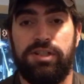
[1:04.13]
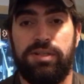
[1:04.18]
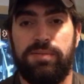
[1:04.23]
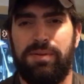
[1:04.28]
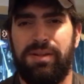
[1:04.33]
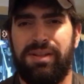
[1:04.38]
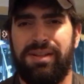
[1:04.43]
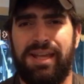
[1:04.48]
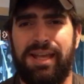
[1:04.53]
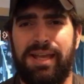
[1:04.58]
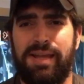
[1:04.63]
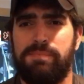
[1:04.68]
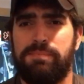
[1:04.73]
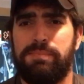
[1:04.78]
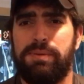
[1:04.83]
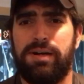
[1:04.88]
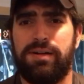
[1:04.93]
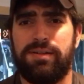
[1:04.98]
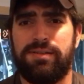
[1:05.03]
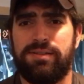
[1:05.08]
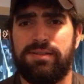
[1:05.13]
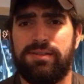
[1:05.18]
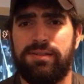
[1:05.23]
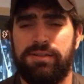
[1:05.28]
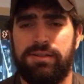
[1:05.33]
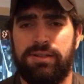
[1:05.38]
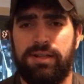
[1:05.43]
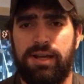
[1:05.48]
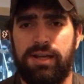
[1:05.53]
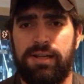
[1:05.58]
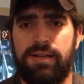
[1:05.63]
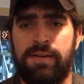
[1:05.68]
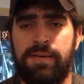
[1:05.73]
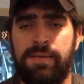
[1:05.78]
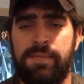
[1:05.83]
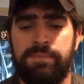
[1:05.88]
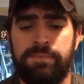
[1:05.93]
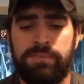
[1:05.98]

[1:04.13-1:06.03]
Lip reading: cheap, like $8 online.